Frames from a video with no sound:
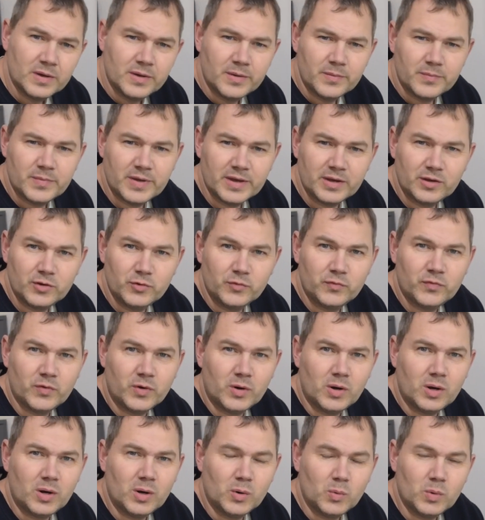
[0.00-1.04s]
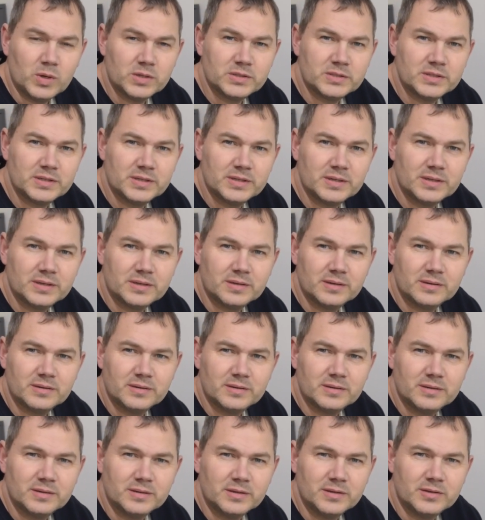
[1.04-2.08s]
Thank you for watching
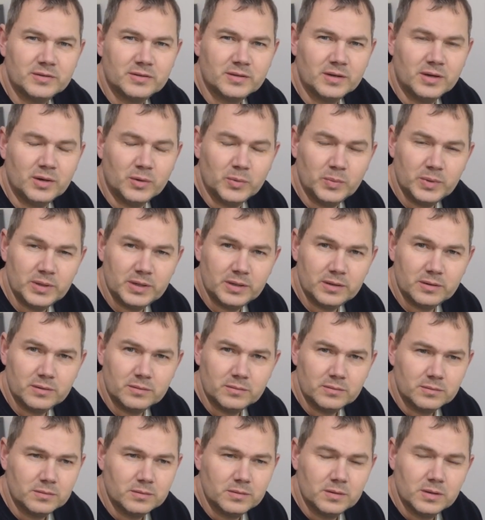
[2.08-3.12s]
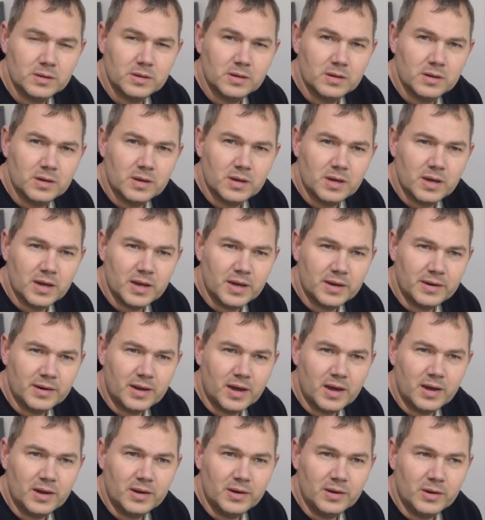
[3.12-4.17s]
this video, and
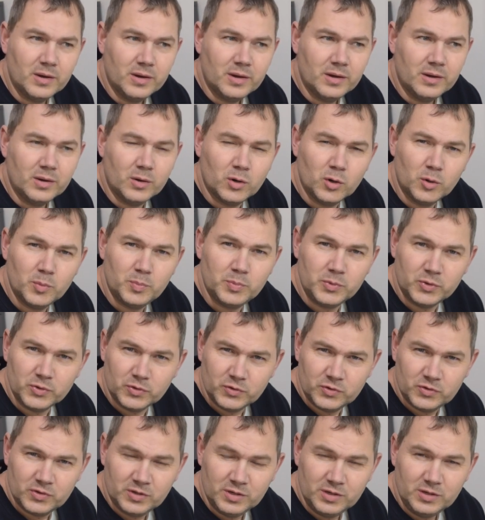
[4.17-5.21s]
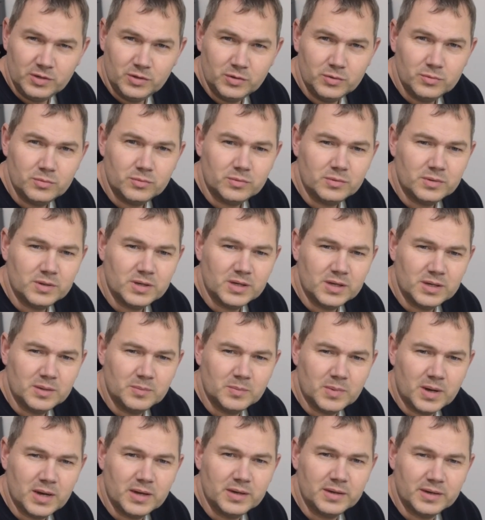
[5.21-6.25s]
I hope you see you in
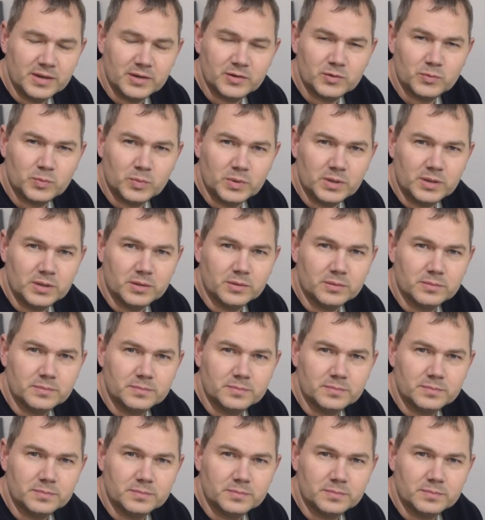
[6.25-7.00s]
my next video.